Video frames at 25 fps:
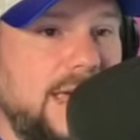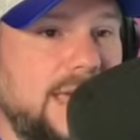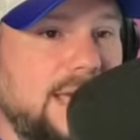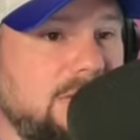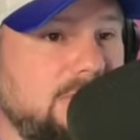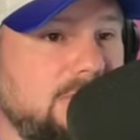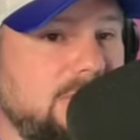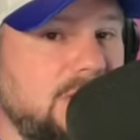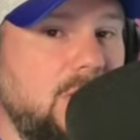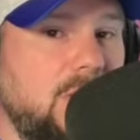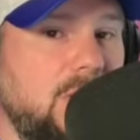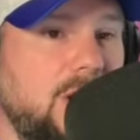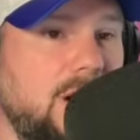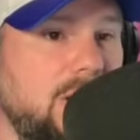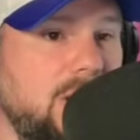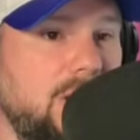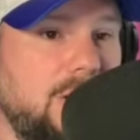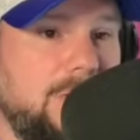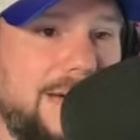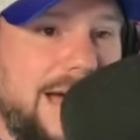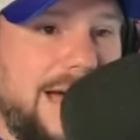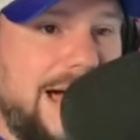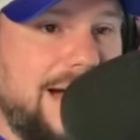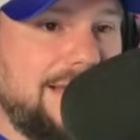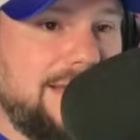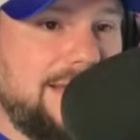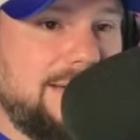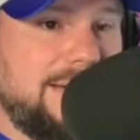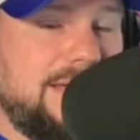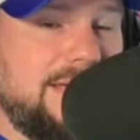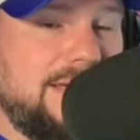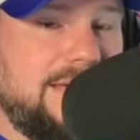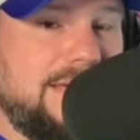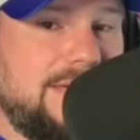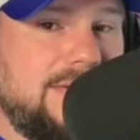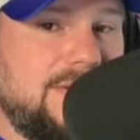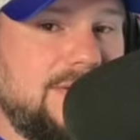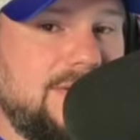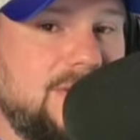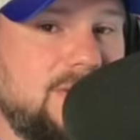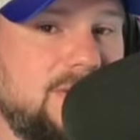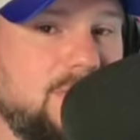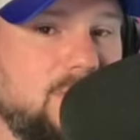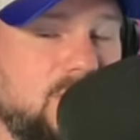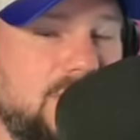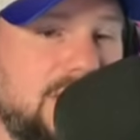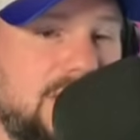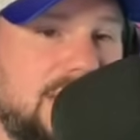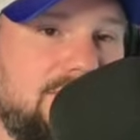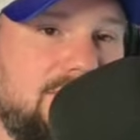You know all about it.
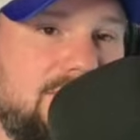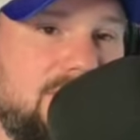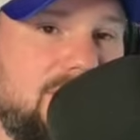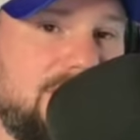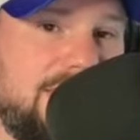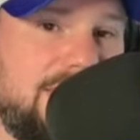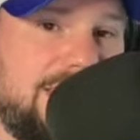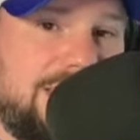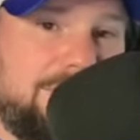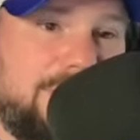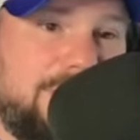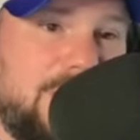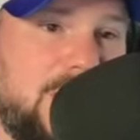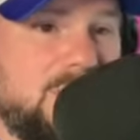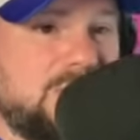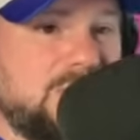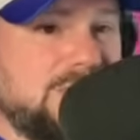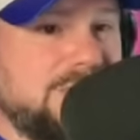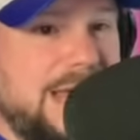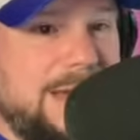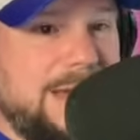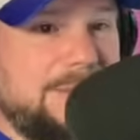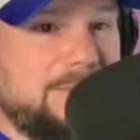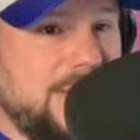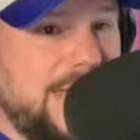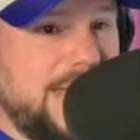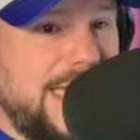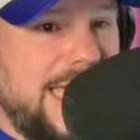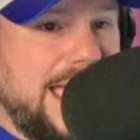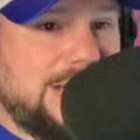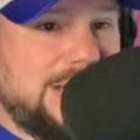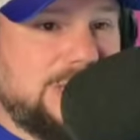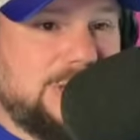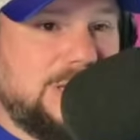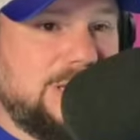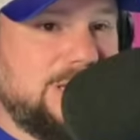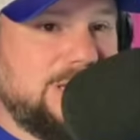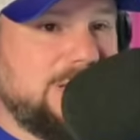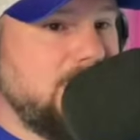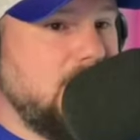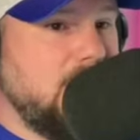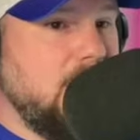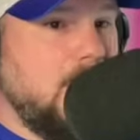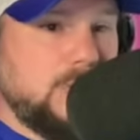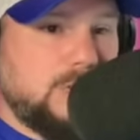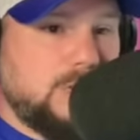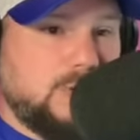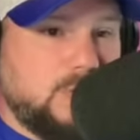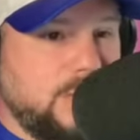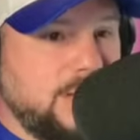We'll give you the post-game reaction, the
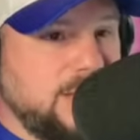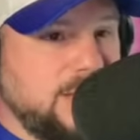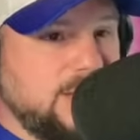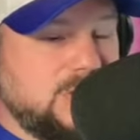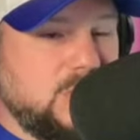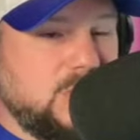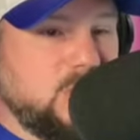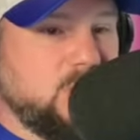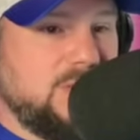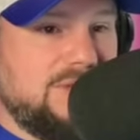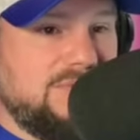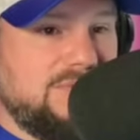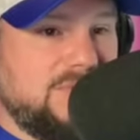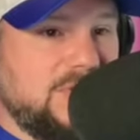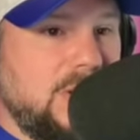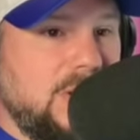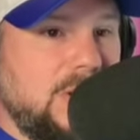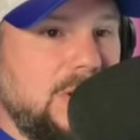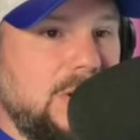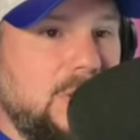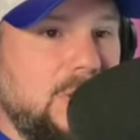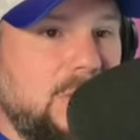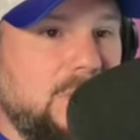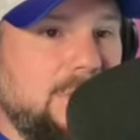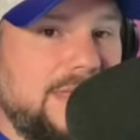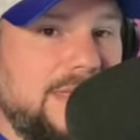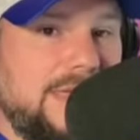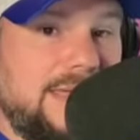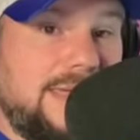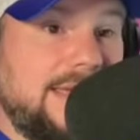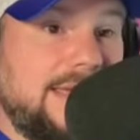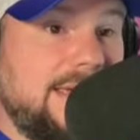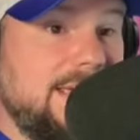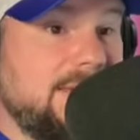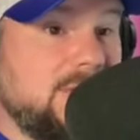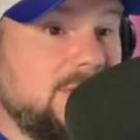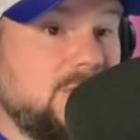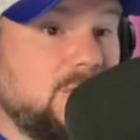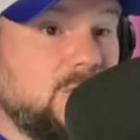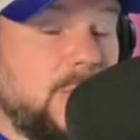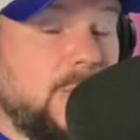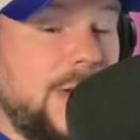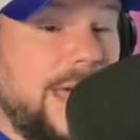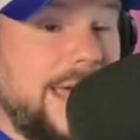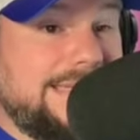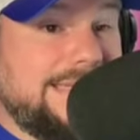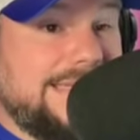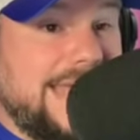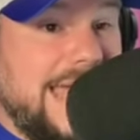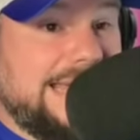All-22 review.
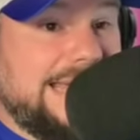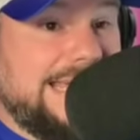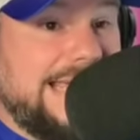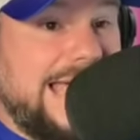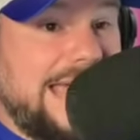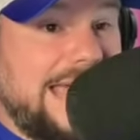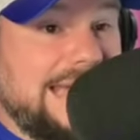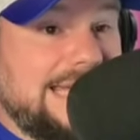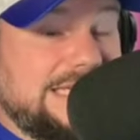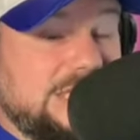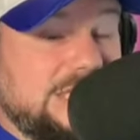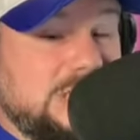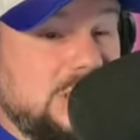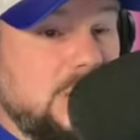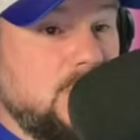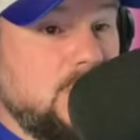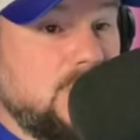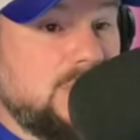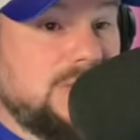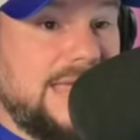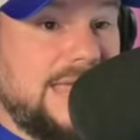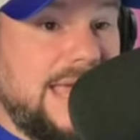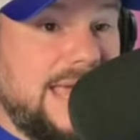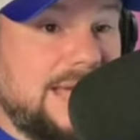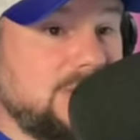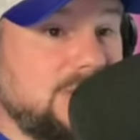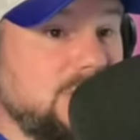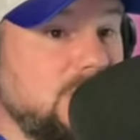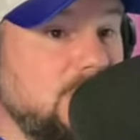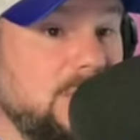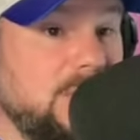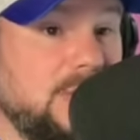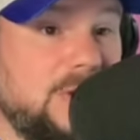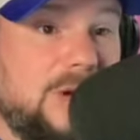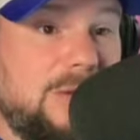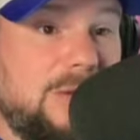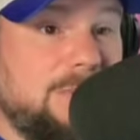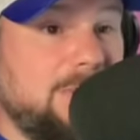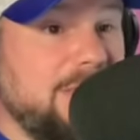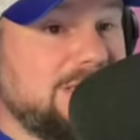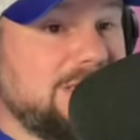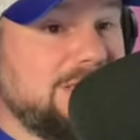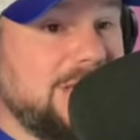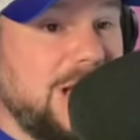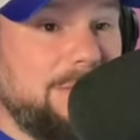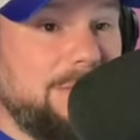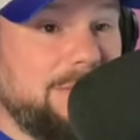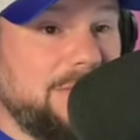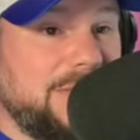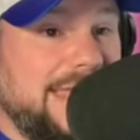Trade deadline is Tuesday, so there could be
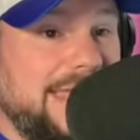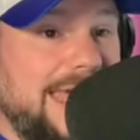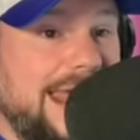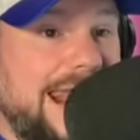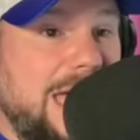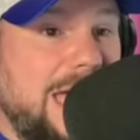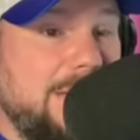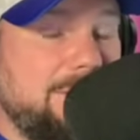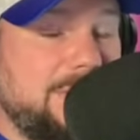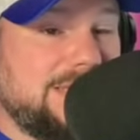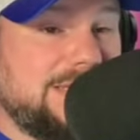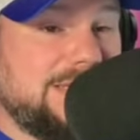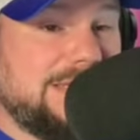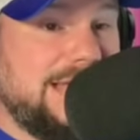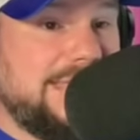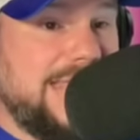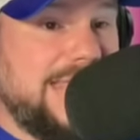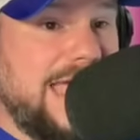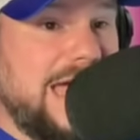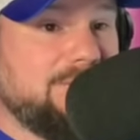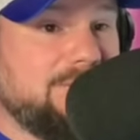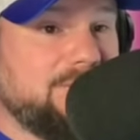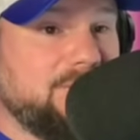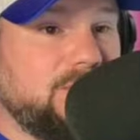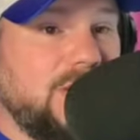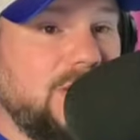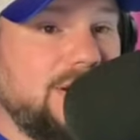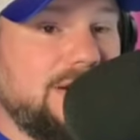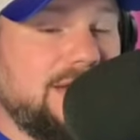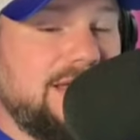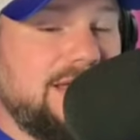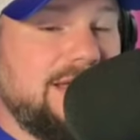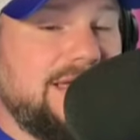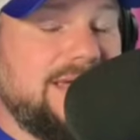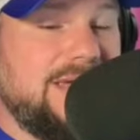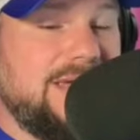something that happens on that front.